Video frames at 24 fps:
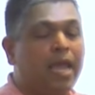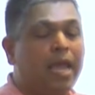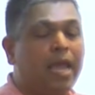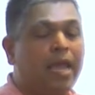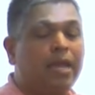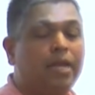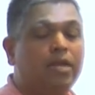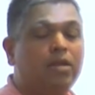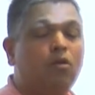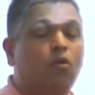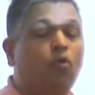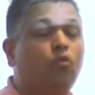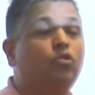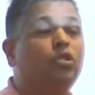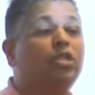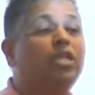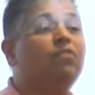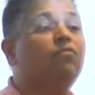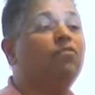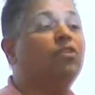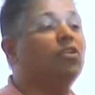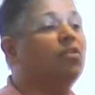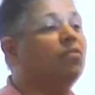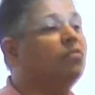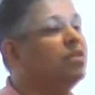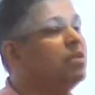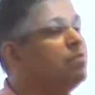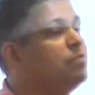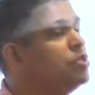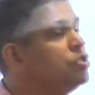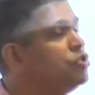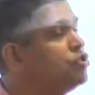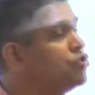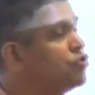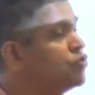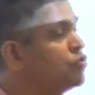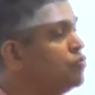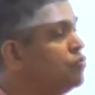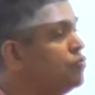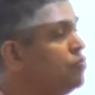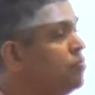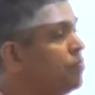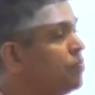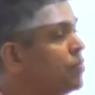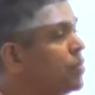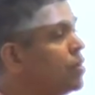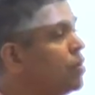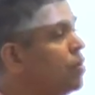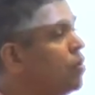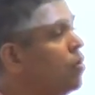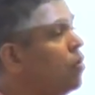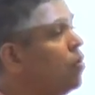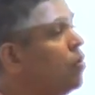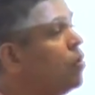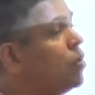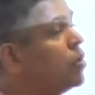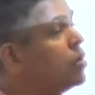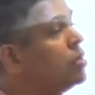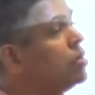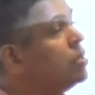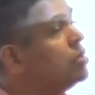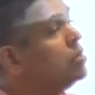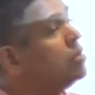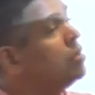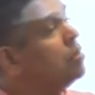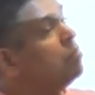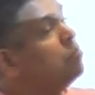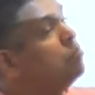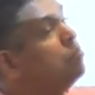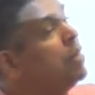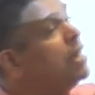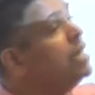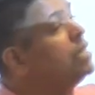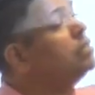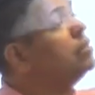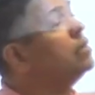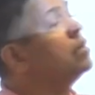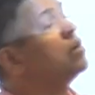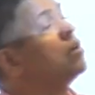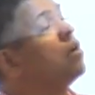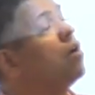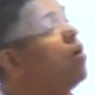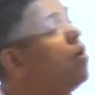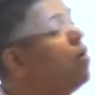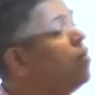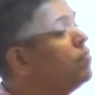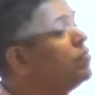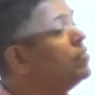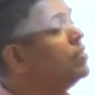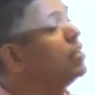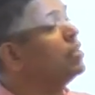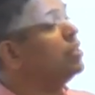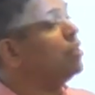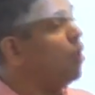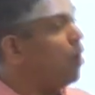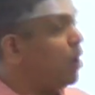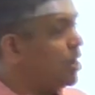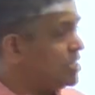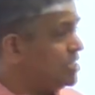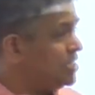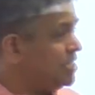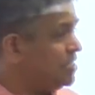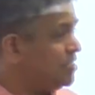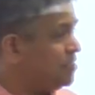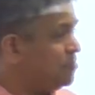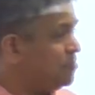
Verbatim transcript: And only one of them is true, or the better of the lot,